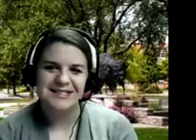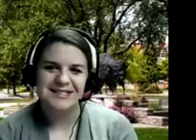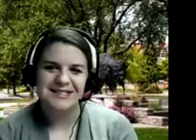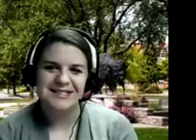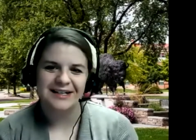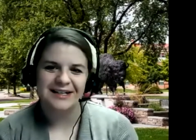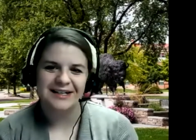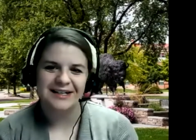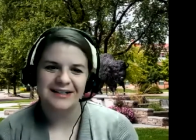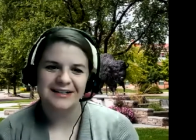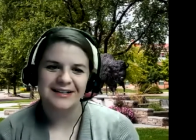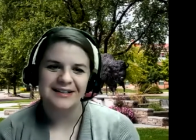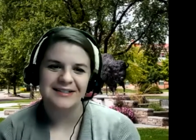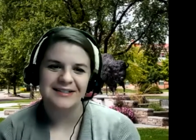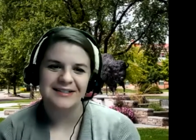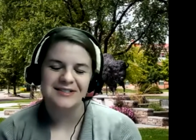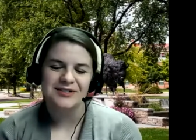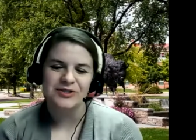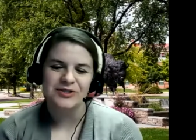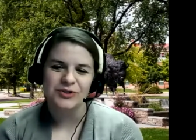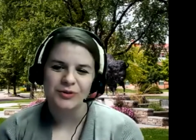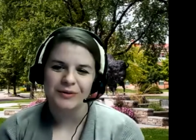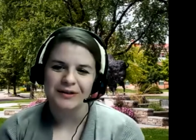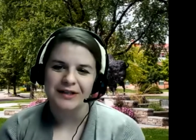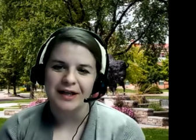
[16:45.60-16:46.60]
kids enjoy
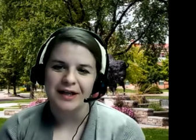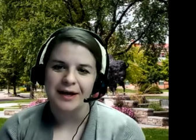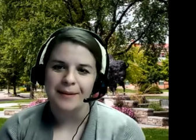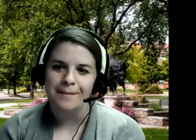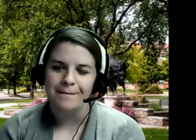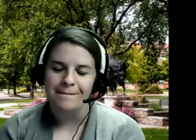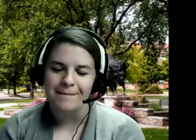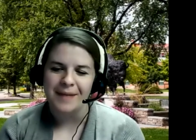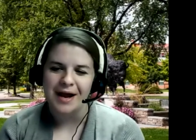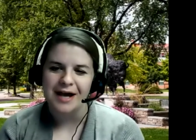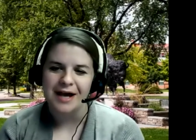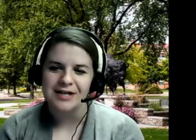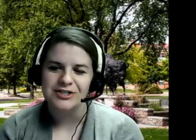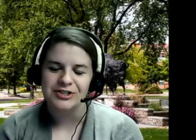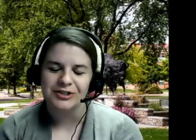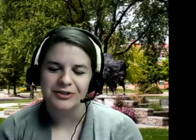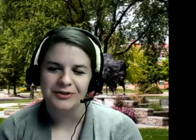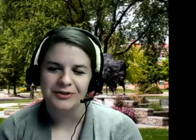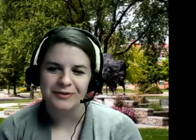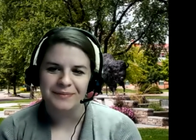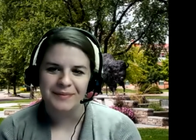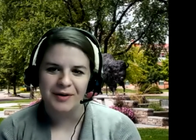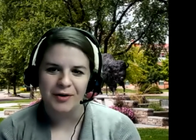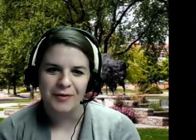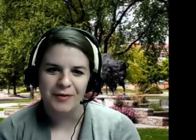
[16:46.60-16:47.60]
that magical
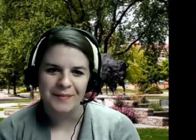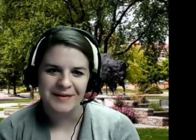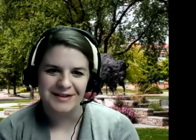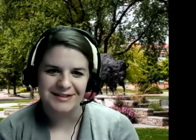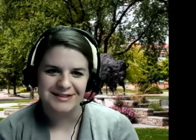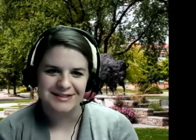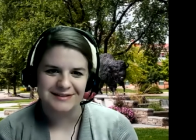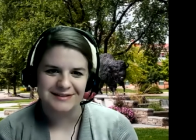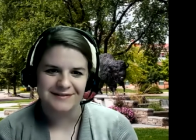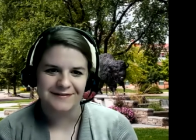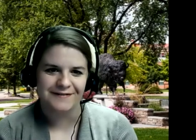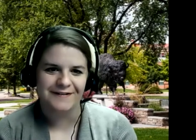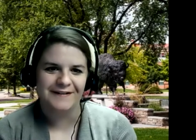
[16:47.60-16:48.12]
moment of